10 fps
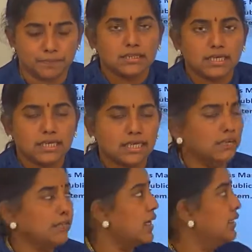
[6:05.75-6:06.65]
The
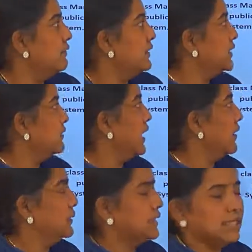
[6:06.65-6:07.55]
keyword which we are
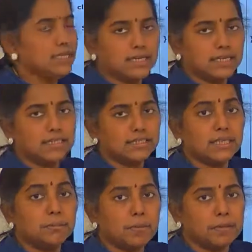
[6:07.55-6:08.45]
using here is
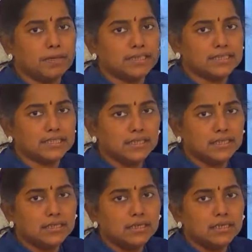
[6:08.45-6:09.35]
implement.
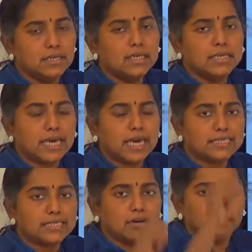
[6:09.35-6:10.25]
In
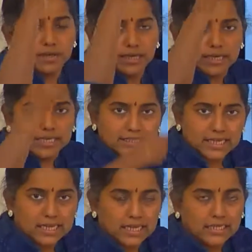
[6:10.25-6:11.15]
case of is
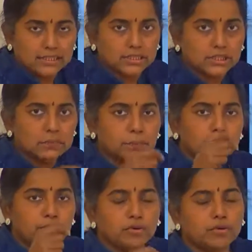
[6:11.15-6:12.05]
a relationship,
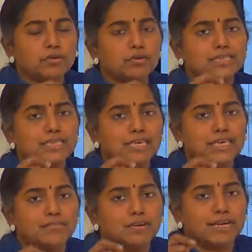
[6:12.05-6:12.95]
you use the
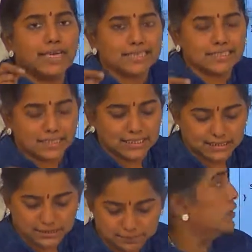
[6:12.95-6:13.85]
keyword
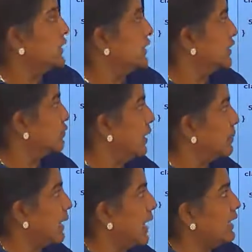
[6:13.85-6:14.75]
extends. This is for
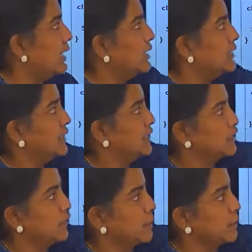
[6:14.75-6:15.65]
man, this is
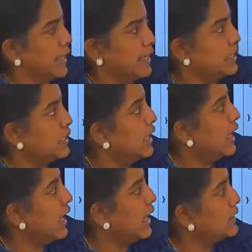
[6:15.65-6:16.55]
for plane,
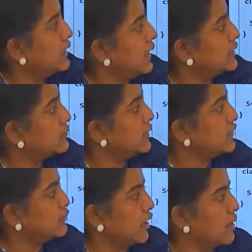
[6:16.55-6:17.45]
and the next one
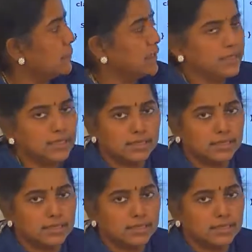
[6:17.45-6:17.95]
is for a bird.